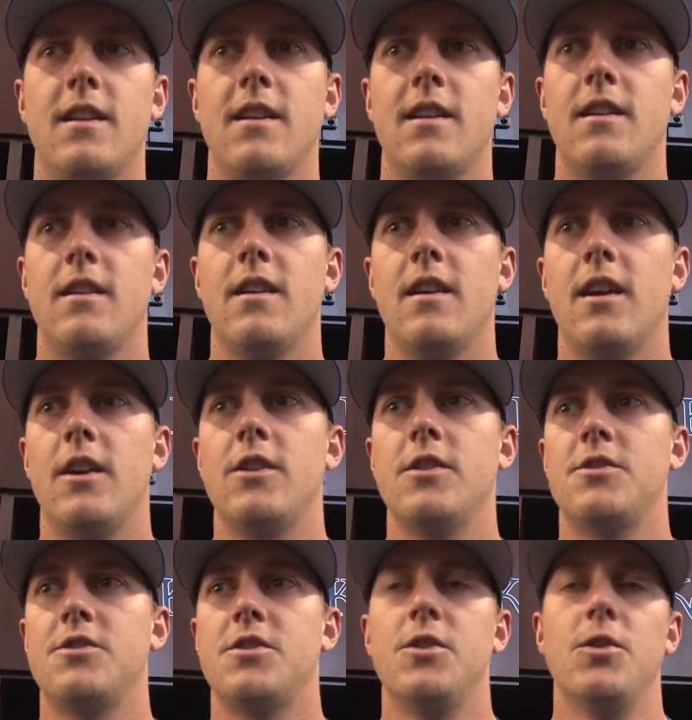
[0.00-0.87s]
and I
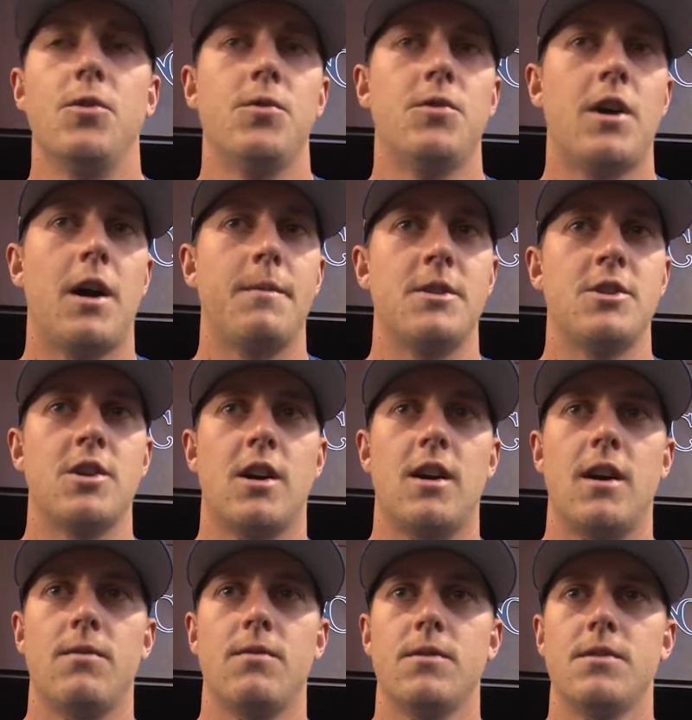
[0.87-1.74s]
just knew Tommy
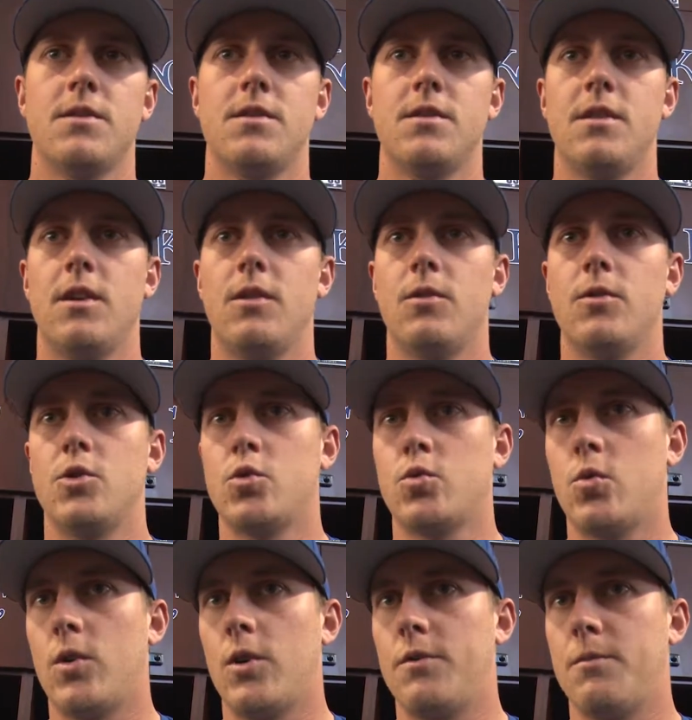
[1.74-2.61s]
John was
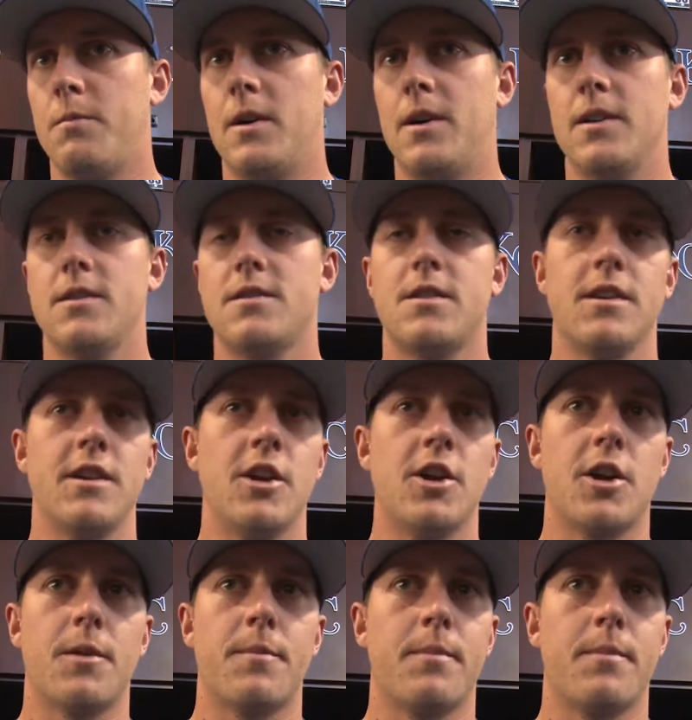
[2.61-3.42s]
12 months, a year